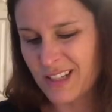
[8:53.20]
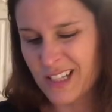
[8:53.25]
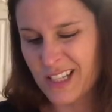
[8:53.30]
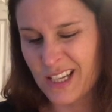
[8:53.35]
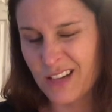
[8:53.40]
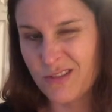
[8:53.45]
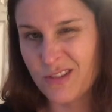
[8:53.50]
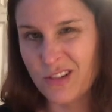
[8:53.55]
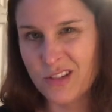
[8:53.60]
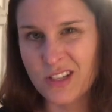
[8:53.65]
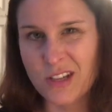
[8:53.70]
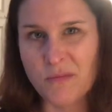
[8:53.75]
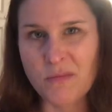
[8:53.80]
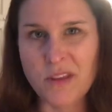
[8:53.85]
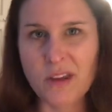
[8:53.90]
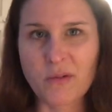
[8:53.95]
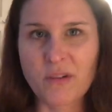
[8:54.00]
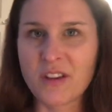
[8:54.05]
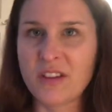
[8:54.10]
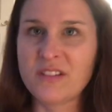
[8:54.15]
just gives you
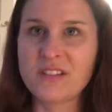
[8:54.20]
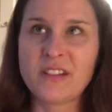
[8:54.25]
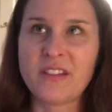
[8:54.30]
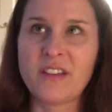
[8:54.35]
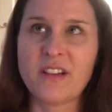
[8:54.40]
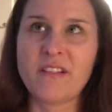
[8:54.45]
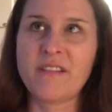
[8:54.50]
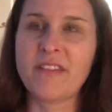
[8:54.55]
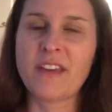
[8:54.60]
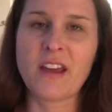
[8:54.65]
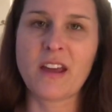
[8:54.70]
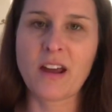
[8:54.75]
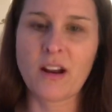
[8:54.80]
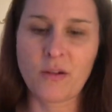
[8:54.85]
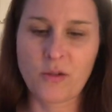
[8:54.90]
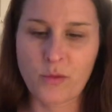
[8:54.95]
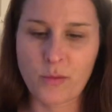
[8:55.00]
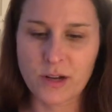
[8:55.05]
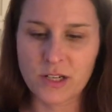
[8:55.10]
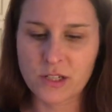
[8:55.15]
something when you sit there and think, I
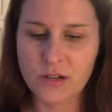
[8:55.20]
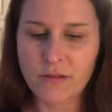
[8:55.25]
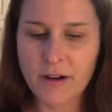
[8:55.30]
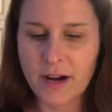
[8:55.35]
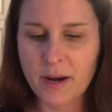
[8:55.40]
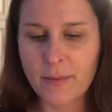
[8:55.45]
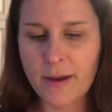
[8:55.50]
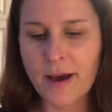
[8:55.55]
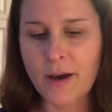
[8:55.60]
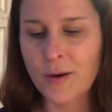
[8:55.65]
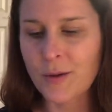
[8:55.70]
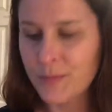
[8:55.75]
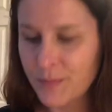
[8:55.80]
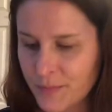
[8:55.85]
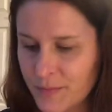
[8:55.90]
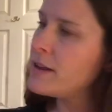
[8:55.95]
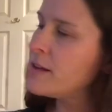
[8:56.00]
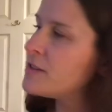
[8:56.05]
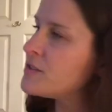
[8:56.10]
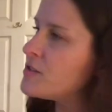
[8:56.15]
don't know what to write about.
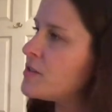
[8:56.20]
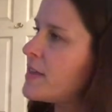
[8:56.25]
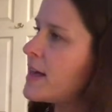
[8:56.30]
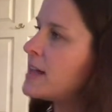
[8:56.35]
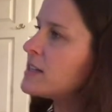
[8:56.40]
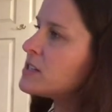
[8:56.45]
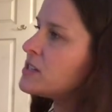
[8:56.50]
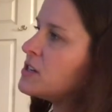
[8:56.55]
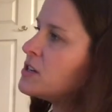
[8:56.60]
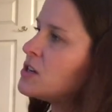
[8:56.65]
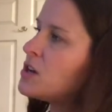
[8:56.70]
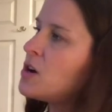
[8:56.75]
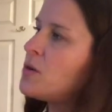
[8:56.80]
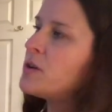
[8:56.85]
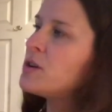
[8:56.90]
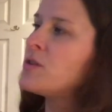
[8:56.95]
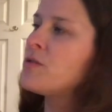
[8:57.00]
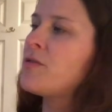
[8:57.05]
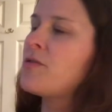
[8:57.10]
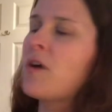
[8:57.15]
So that's going to go
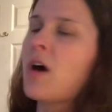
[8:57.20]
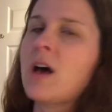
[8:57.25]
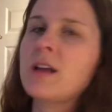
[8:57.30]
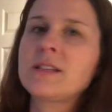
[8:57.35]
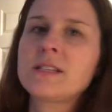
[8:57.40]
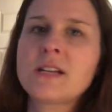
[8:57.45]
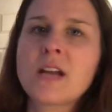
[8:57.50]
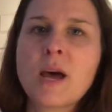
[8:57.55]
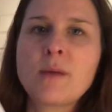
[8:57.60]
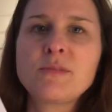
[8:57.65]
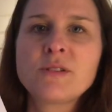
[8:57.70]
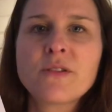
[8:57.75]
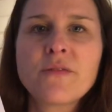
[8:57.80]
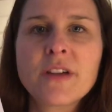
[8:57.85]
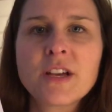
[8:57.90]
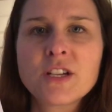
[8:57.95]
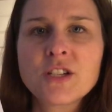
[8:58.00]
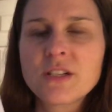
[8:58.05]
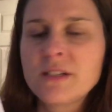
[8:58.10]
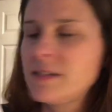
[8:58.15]
in your thoughts and
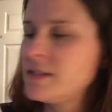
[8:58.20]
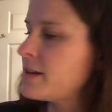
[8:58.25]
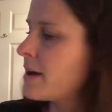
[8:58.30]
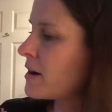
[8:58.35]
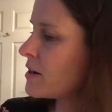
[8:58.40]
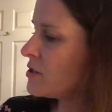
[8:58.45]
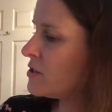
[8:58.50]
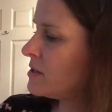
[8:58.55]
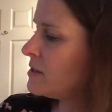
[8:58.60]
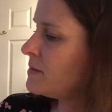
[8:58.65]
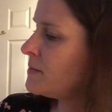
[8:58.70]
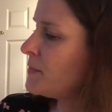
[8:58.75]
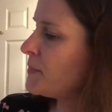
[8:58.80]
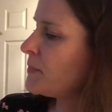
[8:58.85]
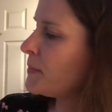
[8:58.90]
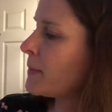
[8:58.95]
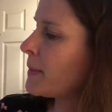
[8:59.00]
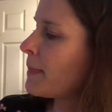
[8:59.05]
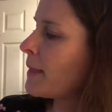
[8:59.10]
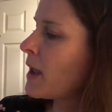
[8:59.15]
observation section.
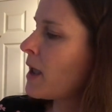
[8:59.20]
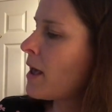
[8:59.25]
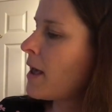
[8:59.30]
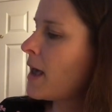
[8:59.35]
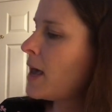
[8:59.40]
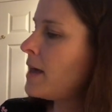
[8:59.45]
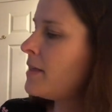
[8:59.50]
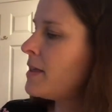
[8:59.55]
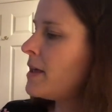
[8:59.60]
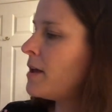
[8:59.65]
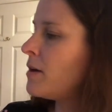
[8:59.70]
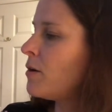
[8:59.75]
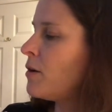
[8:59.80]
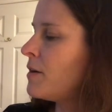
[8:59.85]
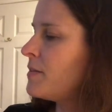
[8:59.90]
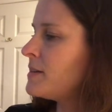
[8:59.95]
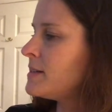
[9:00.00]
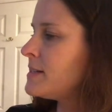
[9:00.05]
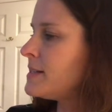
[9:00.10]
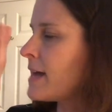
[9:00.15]
And then
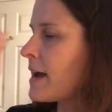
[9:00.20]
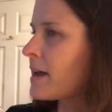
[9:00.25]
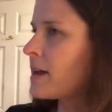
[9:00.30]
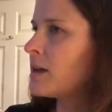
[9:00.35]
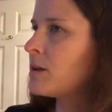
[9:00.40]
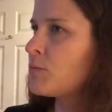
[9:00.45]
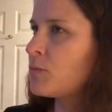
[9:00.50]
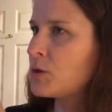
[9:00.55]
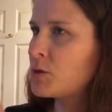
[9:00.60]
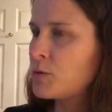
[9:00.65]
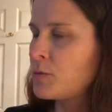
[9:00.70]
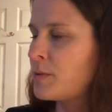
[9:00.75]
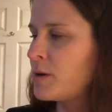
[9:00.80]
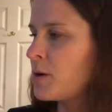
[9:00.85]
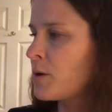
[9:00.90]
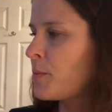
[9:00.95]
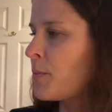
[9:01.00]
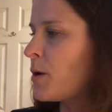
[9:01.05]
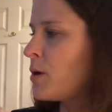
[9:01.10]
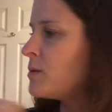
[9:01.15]
on the second, which will be
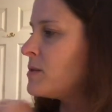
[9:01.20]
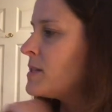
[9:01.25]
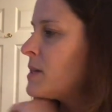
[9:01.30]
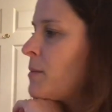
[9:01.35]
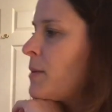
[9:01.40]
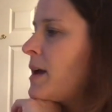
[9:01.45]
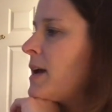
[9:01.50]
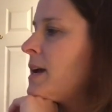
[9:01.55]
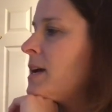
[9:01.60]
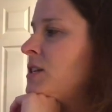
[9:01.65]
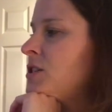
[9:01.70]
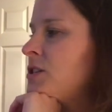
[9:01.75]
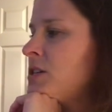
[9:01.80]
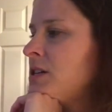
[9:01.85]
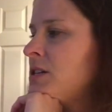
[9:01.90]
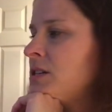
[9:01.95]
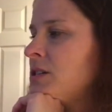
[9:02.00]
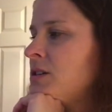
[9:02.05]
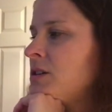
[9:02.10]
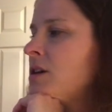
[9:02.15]
your opposing page,
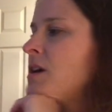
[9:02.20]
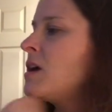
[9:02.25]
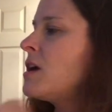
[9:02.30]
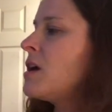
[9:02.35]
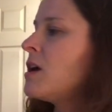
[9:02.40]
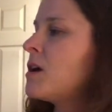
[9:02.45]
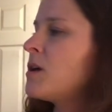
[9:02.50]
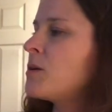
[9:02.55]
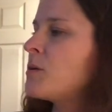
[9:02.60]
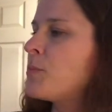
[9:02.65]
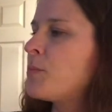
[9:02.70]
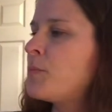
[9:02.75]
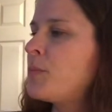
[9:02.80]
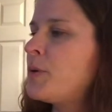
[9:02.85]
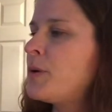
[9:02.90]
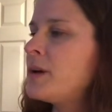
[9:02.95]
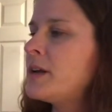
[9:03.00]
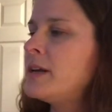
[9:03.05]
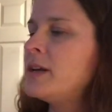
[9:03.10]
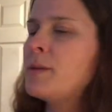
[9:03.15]
is
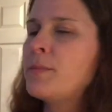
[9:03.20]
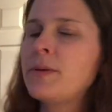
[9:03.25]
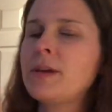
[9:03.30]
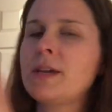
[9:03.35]
put in a